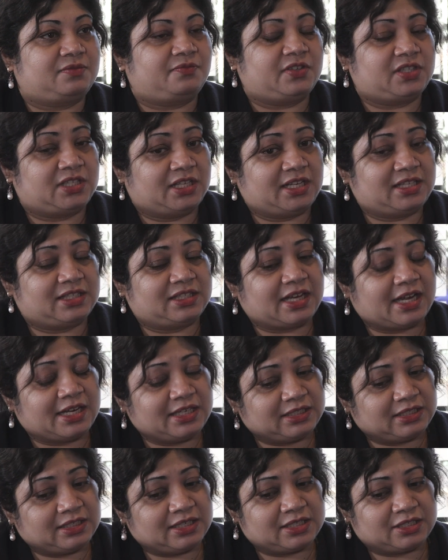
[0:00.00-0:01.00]
visiting
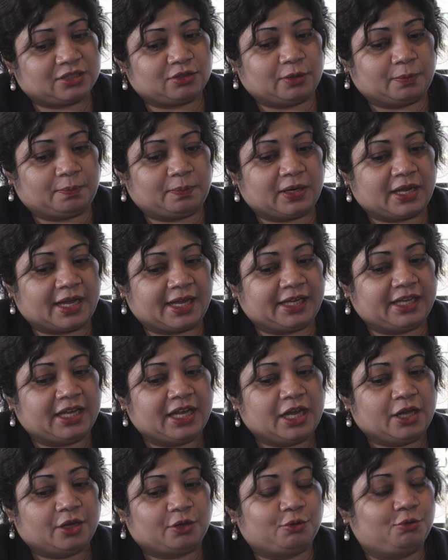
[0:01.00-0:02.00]
scientist, you know, applying
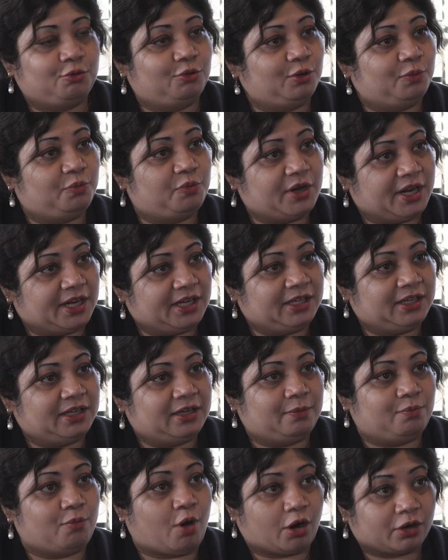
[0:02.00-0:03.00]
Google Brain
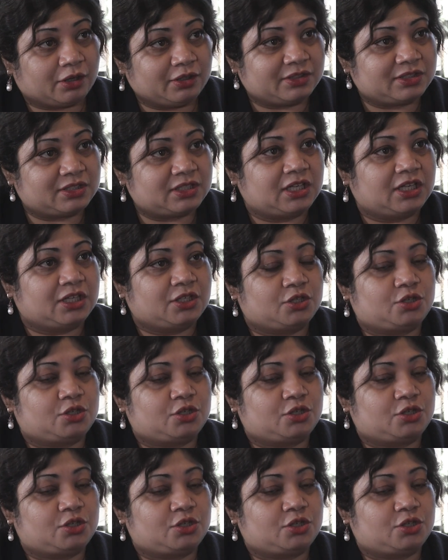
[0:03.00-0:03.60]
models